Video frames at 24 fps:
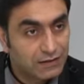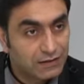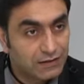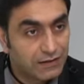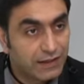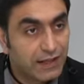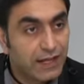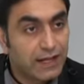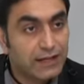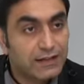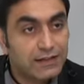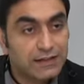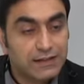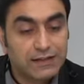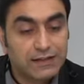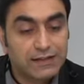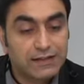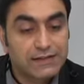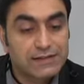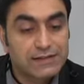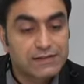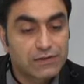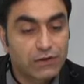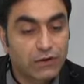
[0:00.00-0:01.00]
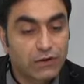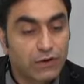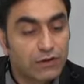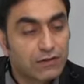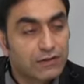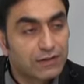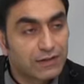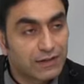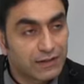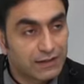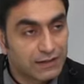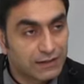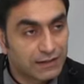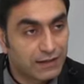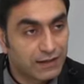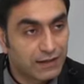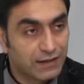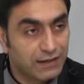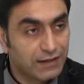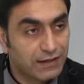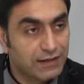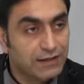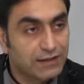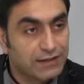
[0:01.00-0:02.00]
Then he is
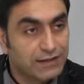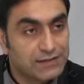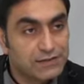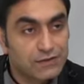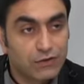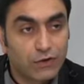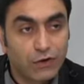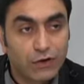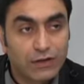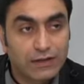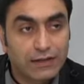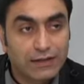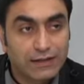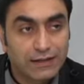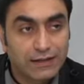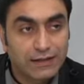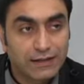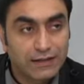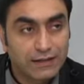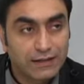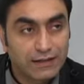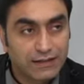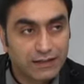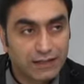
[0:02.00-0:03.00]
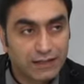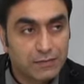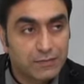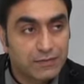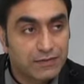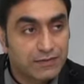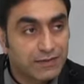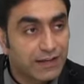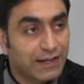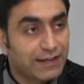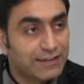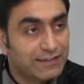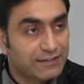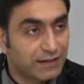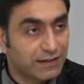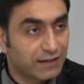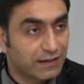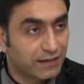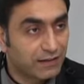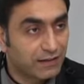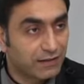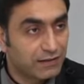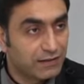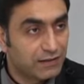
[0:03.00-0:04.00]
only
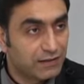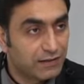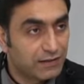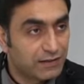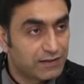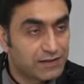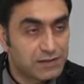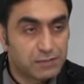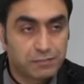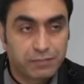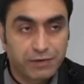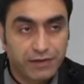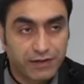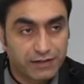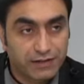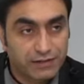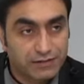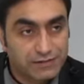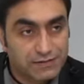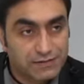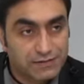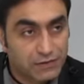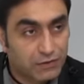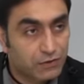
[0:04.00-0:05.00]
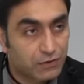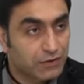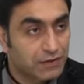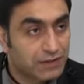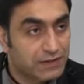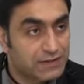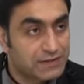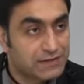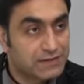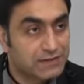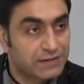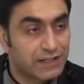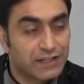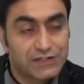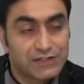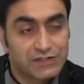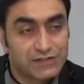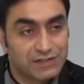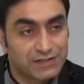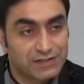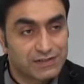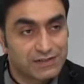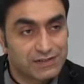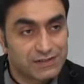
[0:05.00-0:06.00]
imitating his parents or his
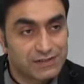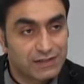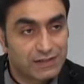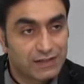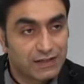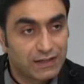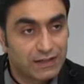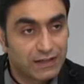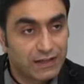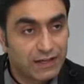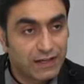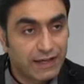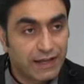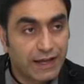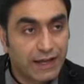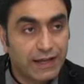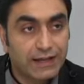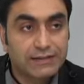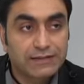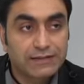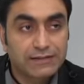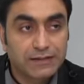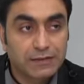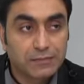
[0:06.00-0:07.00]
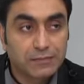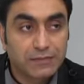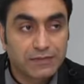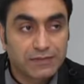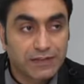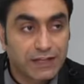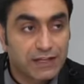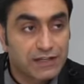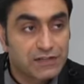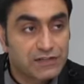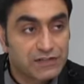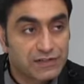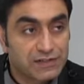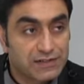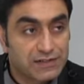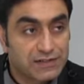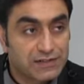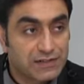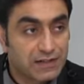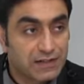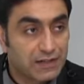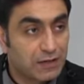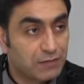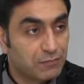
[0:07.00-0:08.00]
nations, and
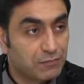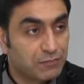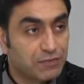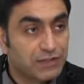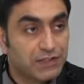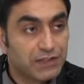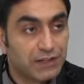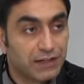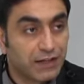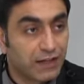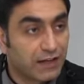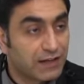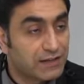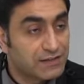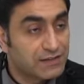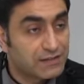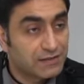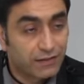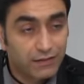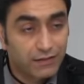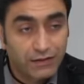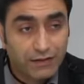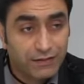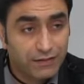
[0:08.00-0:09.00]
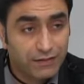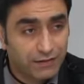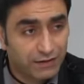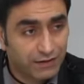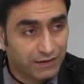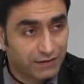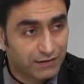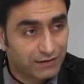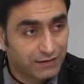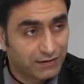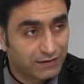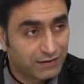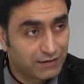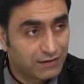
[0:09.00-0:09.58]
imitations bring us nothing,